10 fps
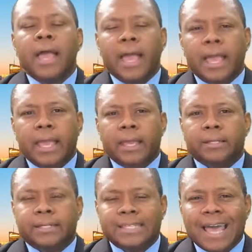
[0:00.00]
a
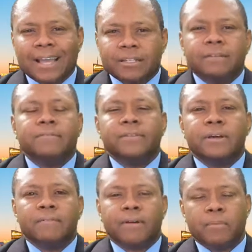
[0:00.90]
detective
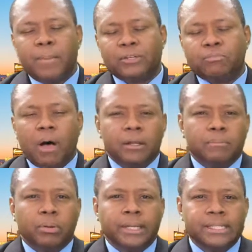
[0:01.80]
from the
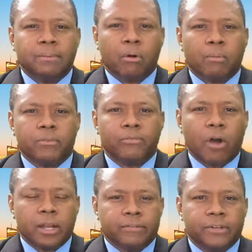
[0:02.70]
Metropolitan Police Department
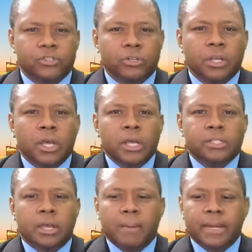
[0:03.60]
Fraud Division
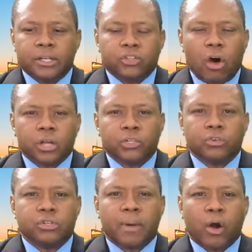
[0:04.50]
to come in and talk
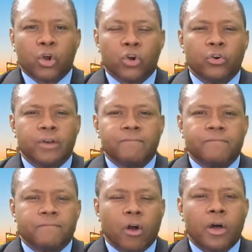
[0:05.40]
to us about current
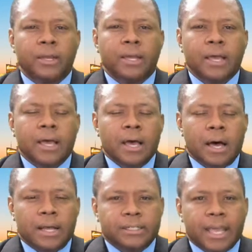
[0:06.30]
fraud
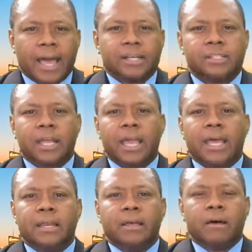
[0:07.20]
attacks
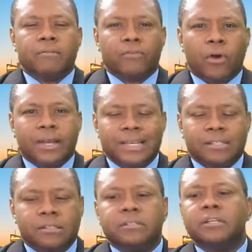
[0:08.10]
and fraud
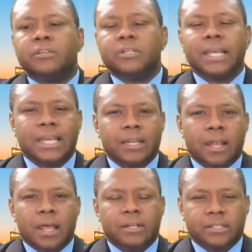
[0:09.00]
instances
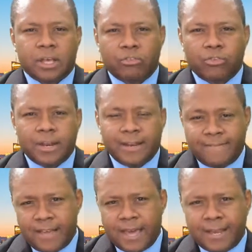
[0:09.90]
in Southern
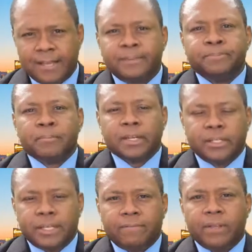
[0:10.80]
Nevada. You
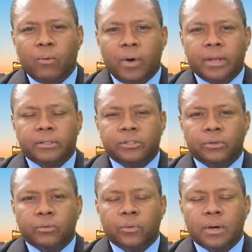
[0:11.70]
definitely want
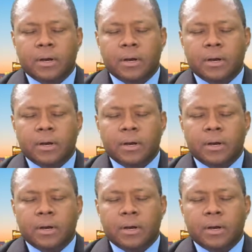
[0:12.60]
to